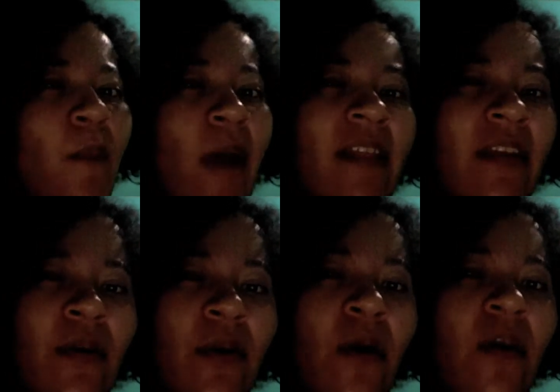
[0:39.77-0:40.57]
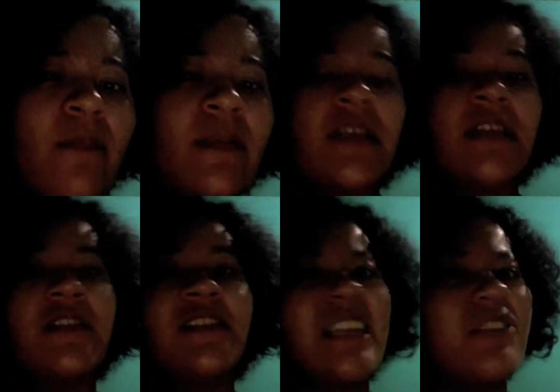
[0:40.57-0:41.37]
when you're going, but
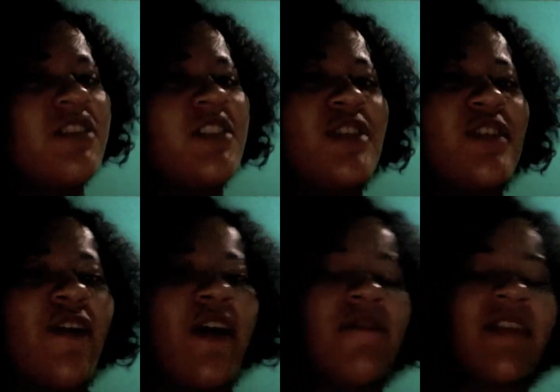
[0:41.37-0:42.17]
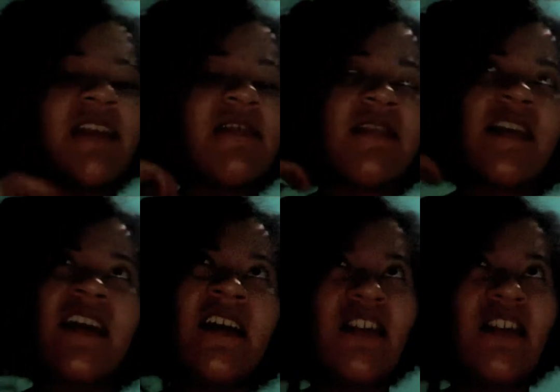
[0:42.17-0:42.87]
it's generally 25 cents.